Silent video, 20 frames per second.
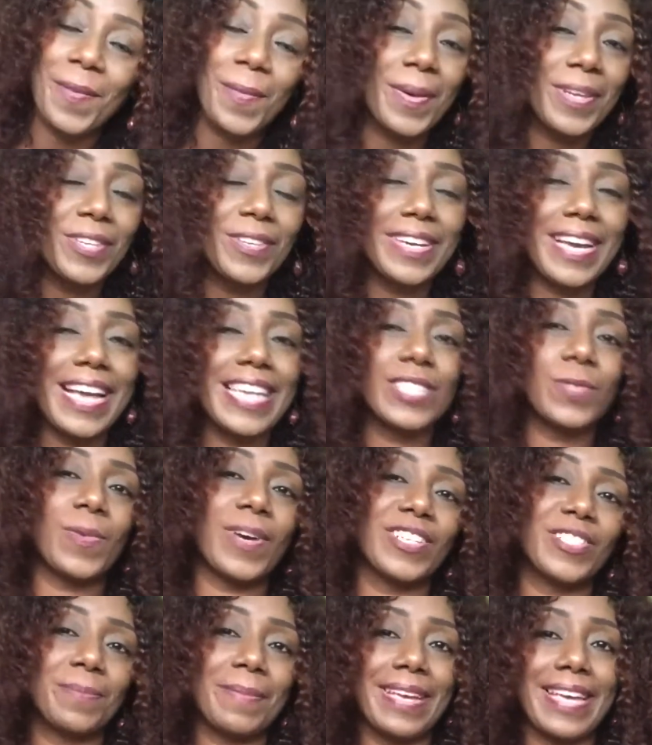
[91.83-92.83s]
When you guys
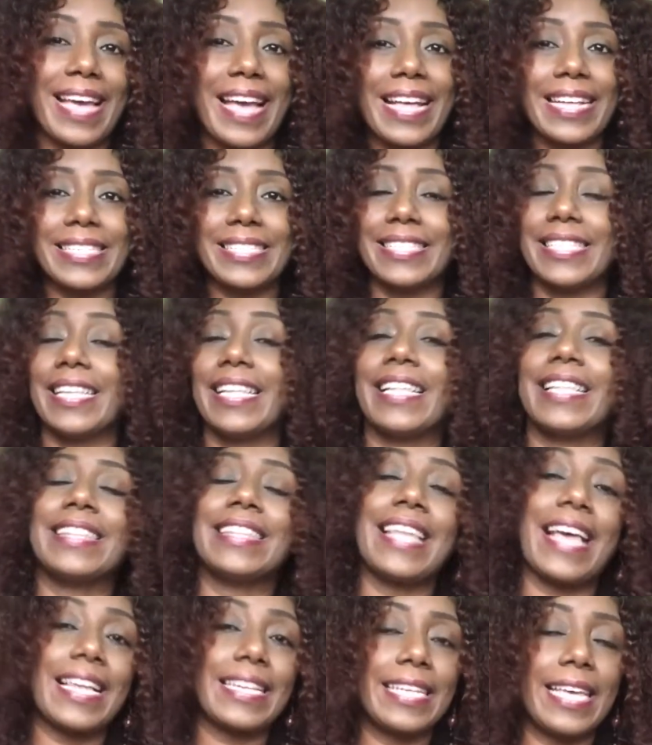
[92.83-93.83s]
watch my ads,
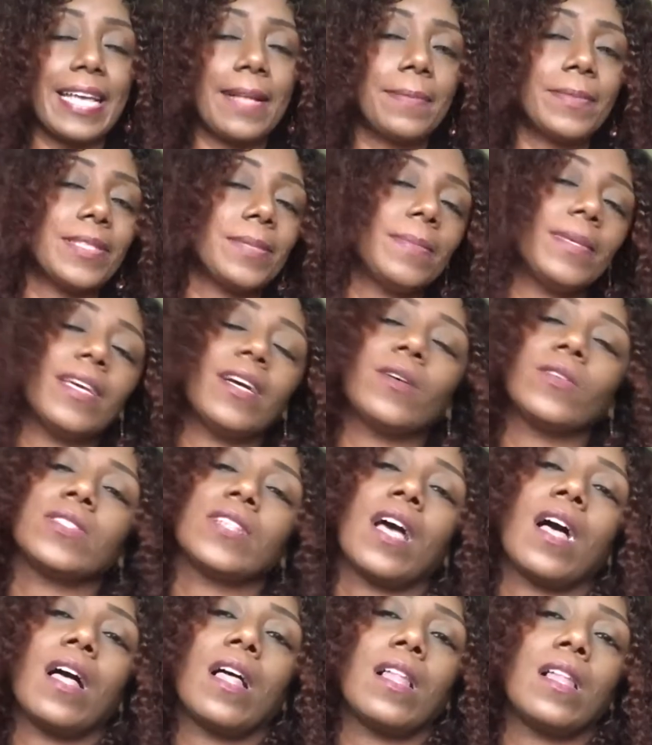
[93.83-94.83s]
that helps me out
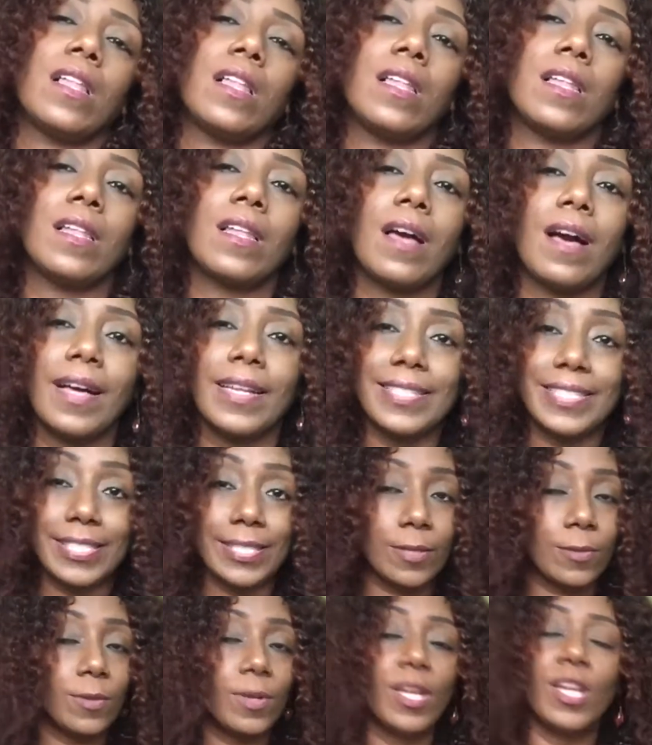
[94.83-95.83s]
a lot.
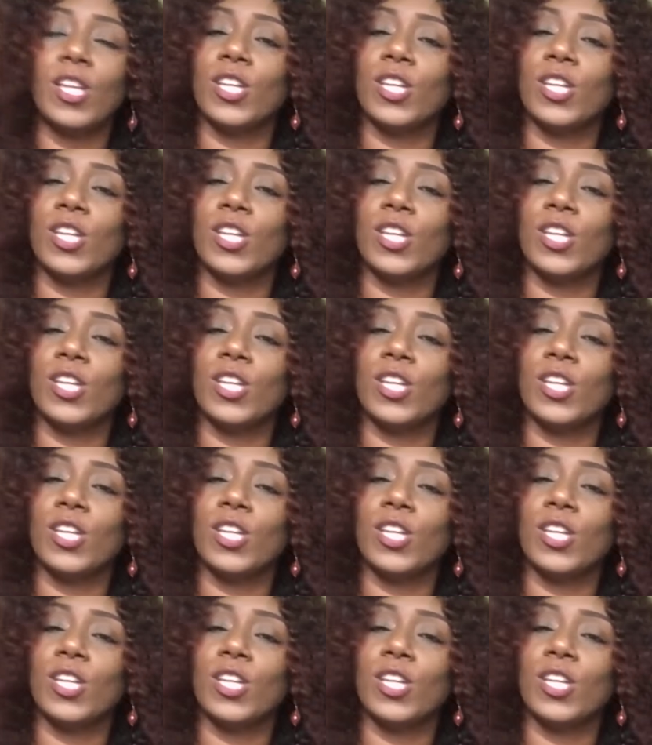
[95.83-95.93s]
So